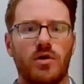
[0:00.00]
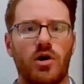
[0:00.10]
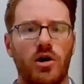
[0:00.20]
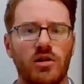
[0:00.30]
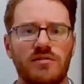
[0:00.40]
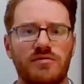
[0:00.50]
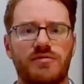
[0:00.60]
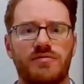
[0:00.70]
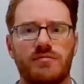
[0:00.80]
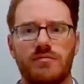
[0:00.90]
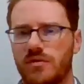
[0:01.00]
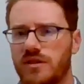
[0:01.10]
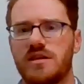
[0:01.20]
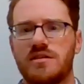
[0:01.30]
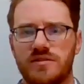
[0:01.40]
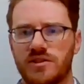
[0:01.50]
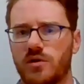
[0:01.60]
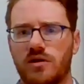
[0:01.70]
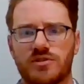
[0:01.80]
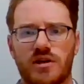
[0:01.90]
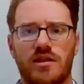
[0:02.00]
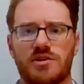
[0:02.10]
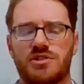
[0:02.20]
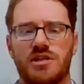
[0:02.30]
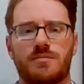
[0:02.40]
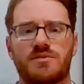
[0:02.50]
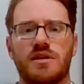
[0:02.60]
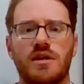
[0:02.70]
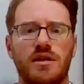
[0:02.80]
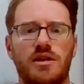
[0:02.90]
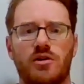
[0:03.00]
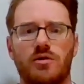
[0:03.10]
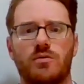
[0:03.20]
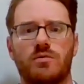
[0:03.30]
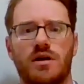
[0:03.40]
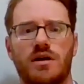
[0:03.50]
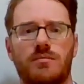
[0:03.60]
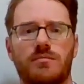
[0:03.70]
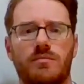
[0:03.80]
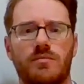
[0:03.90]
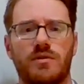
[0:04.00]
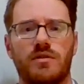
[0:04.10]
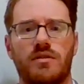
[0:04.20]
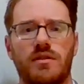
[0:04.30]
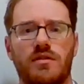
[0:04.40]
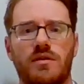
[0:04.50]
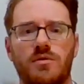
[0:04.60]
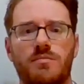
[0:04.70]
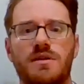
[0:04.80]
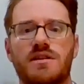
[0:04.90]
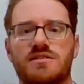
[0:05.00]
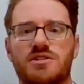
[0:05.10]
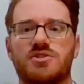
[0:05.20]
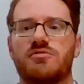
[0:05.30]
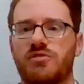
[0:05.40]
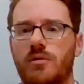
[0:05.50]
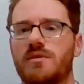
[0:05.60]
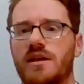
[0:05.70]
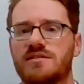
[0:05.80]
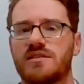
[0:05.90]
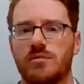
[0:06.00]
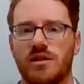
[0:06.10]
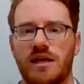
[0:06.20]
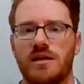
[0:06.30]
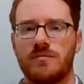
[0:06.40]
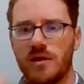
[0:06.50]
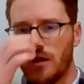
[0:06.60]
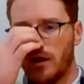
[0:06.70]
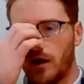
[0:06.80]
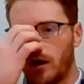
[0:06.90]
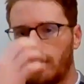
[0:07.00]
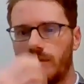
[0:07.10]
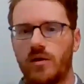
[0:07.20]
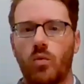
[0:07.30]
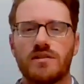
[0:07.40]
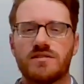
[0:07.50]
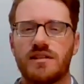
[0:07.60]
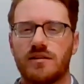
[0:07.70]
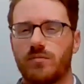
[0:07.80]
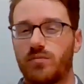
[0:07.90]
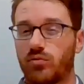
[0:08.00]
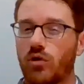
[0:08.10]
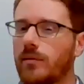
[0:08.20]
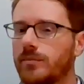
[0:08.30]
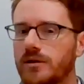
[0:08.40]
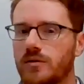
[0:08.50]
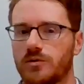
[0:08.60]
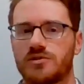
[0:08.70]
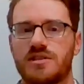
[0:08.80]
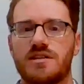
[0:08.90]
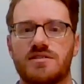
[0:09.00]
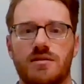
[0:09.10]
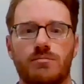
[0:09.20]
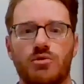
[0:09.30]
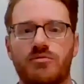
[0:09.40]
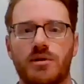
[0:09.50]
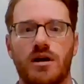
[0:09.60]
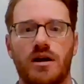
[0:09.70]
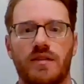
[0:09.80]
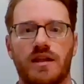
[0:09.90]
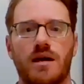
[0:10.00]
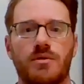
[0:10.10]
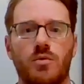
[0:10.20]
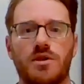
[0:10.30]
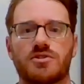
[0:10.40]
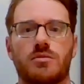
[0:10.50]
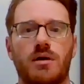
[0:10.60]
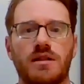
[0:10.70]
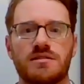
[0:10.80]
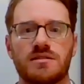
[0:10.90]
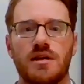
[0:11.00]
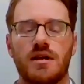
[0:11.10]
All of these, the 12 scholarships, it would be a decision from the NCAA, and ones that probably will see some movement on in the coming weeks or months.